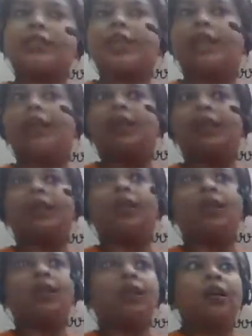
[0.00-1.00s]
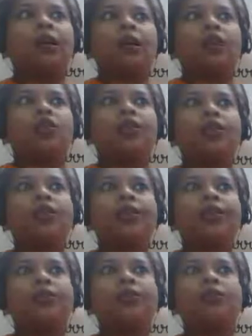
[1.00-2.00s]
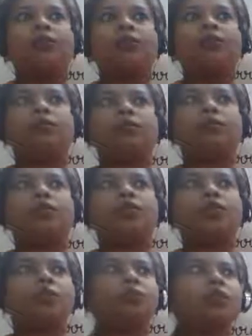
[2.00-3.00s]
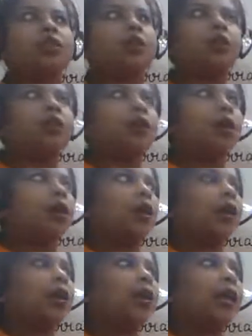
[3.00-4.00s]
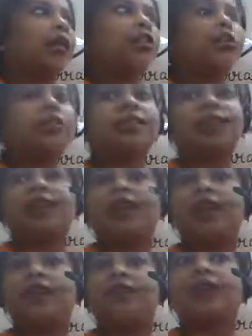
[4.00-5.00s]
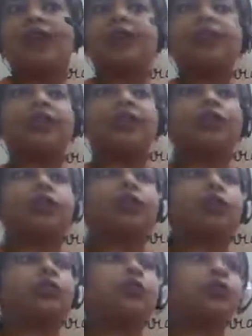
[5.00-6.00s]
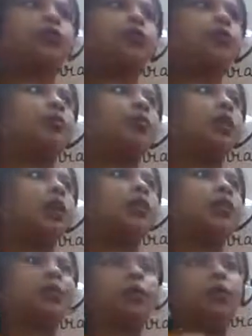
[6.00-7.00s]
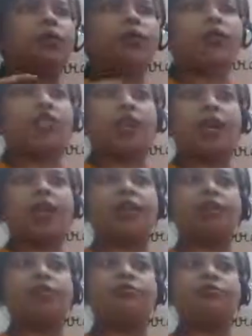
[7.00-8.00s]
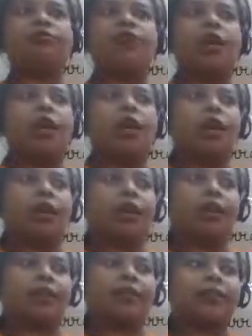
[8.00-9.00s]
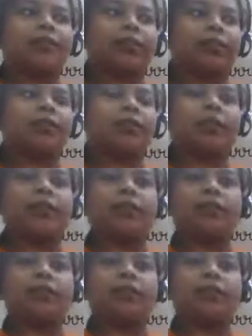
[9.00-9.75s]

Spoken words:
like children who don't get to see their families, children who, suppose a child who stays with